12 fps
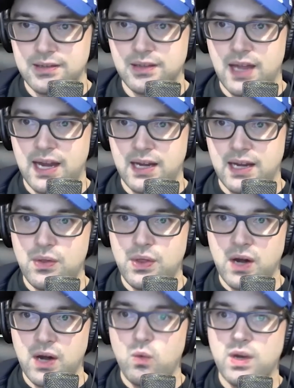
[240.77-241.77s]
like
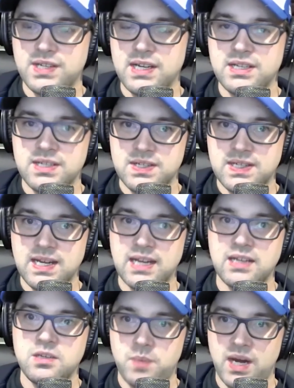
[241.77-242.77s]
there was a
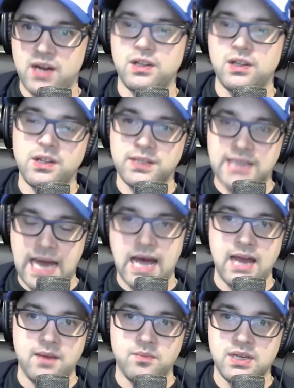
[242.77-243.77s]
distinct parallel
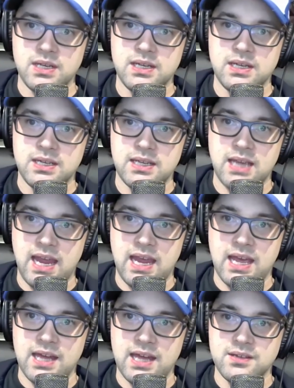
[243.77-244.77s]
time,
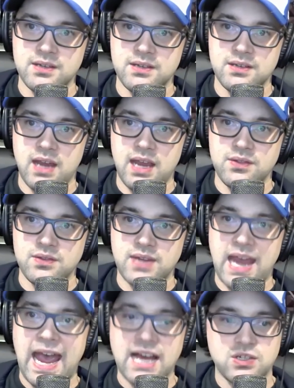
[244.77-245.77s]
and and
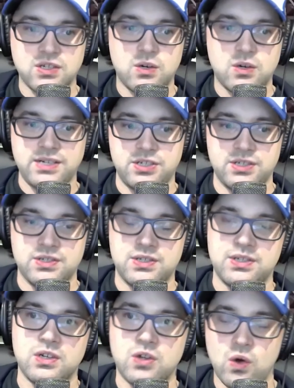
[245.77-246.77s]
to ask
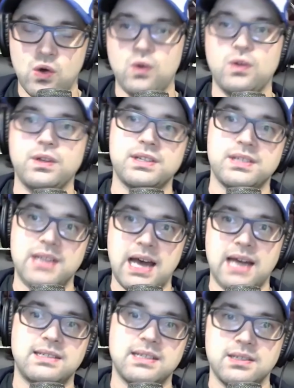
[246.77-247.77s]
questions. The goal is
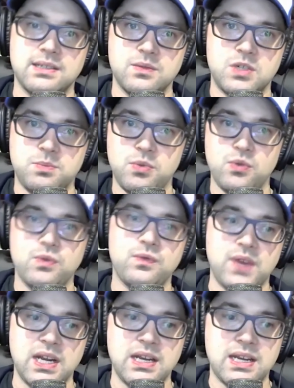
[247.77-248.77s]
not to spoon
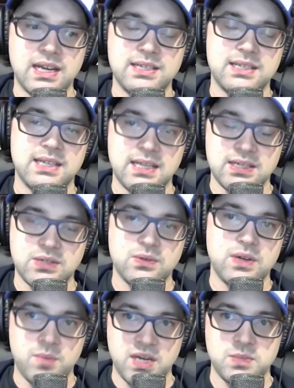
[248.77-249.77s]
feed kids the
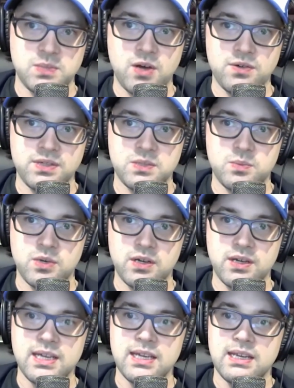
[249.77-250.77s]
history of baseball with this
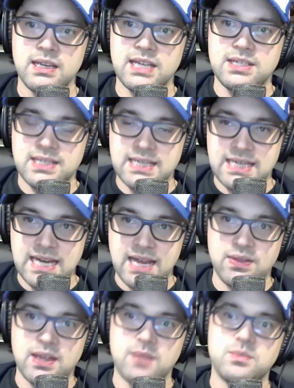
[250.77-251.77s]
book. It's to mm-hmm.
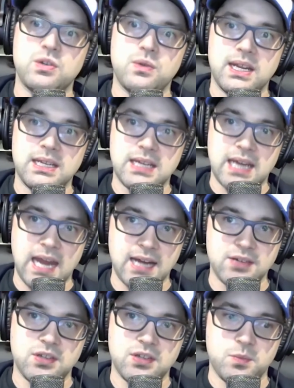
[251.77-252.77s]
get them to
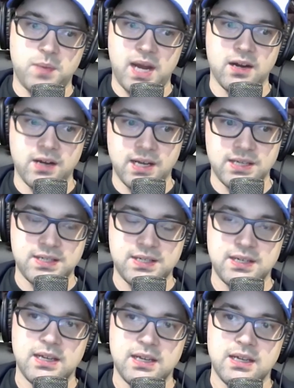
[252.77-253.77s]
engage their
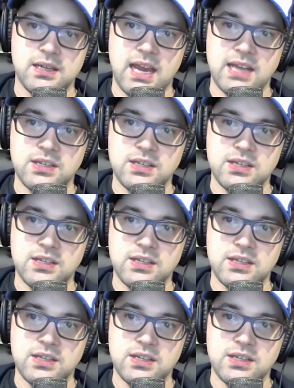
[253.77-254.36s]
parents and